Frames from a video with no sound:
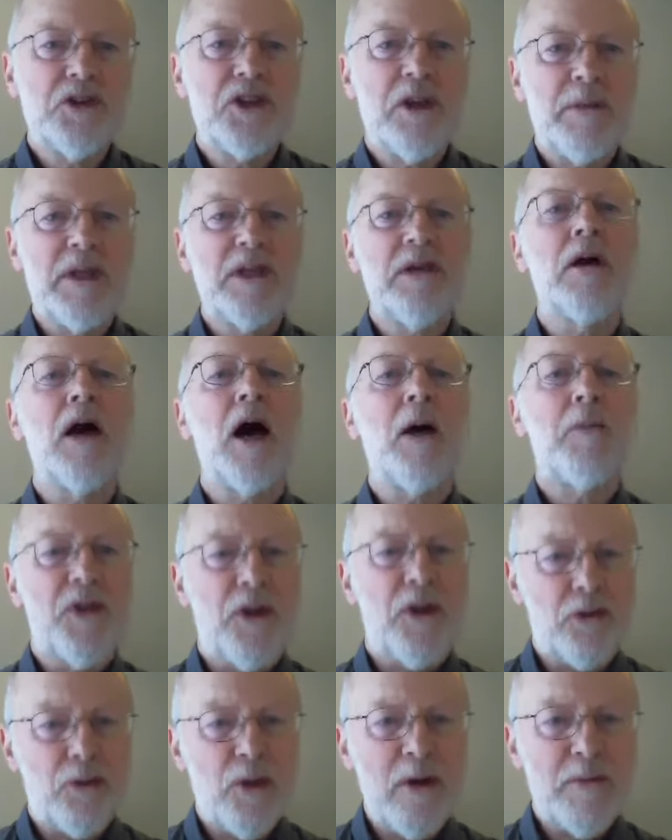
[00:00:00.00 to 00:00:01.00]
to be up to
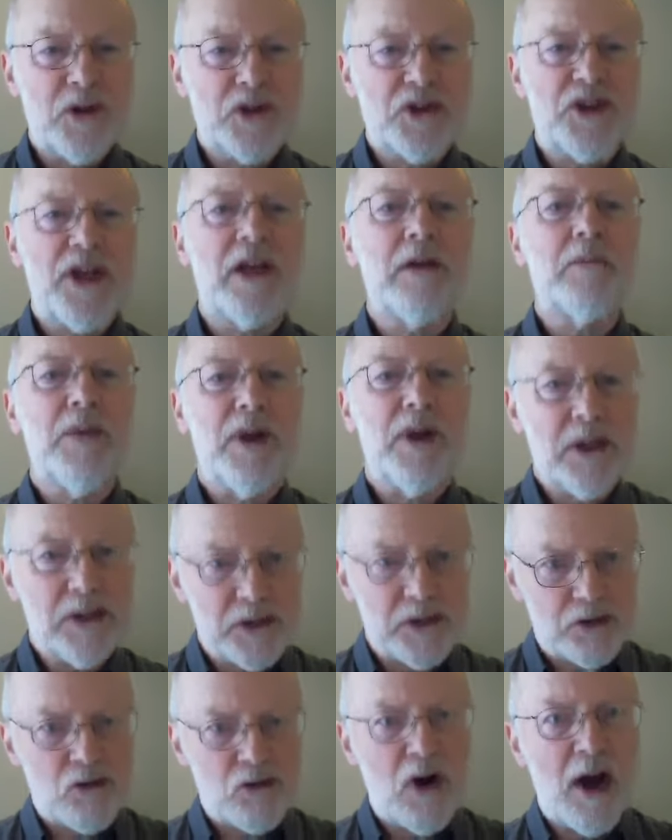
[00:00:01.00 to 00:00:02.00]
3%, but
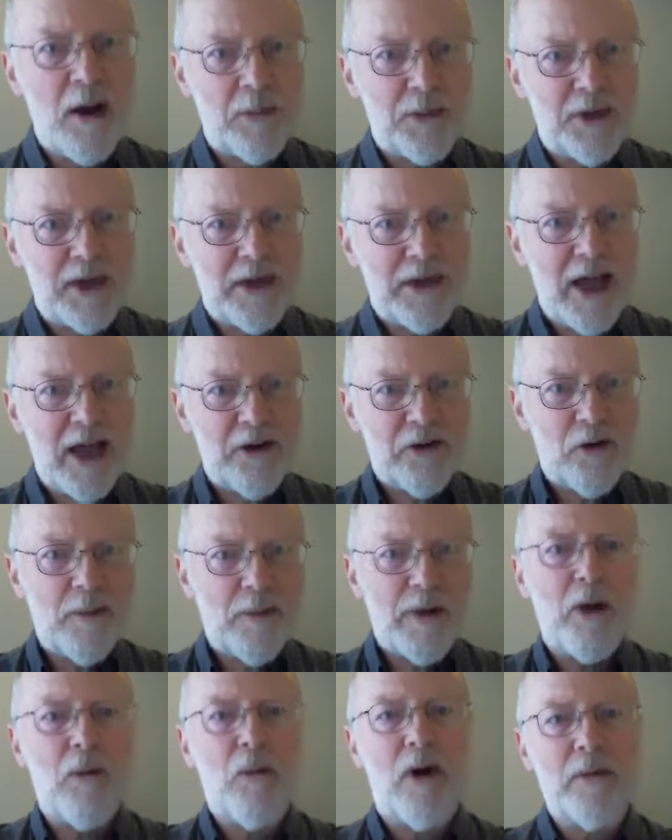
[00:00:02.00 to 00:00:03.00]
it's dropped down to about 1%.